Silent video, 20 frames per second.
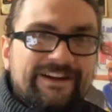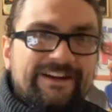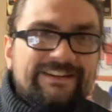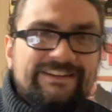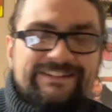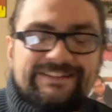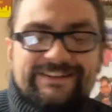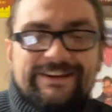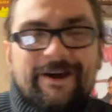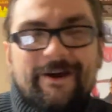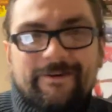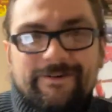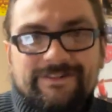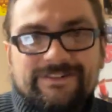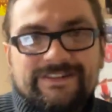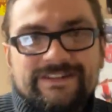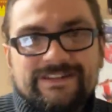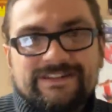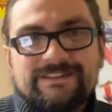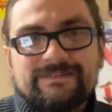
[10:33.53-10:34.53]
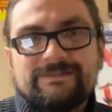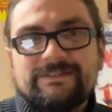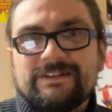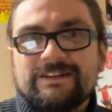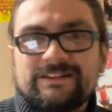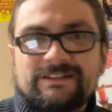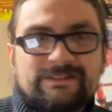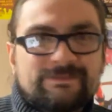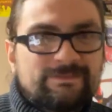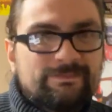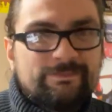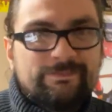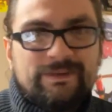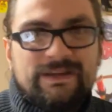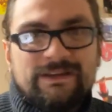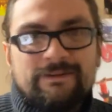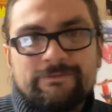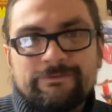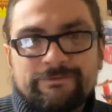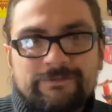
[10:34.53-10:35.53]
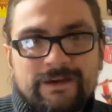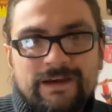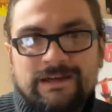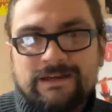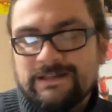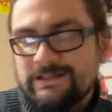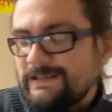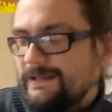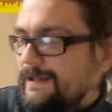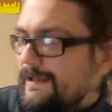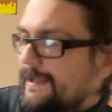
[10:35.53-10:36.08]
no, she's just being friendly.